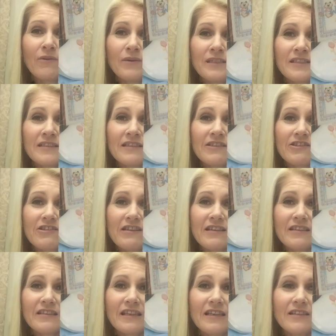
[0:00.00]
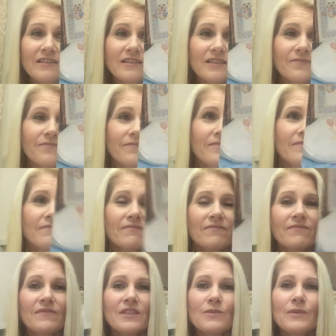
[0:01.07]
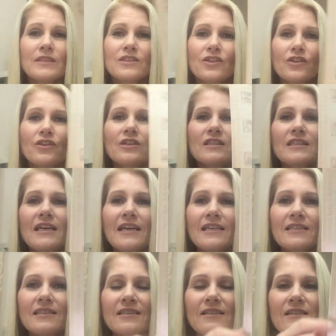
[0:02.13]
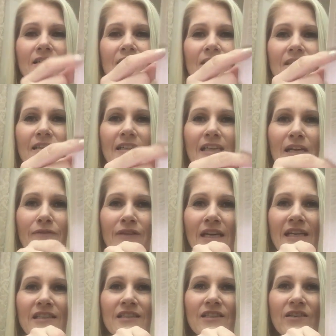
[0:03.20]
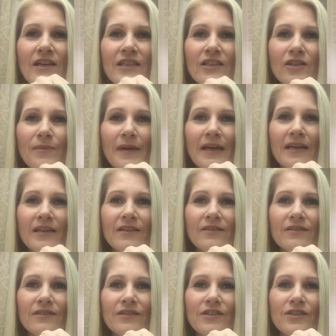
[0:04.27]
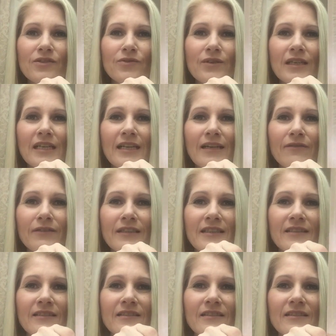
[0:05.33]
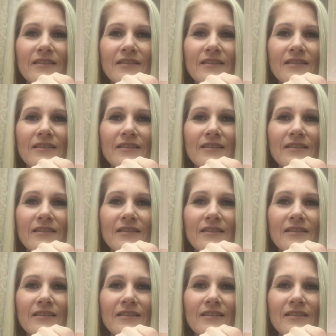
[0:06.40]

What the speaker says: I want to stitch these things. This one's cute because it has an Afghan design on the back, which is really lovely.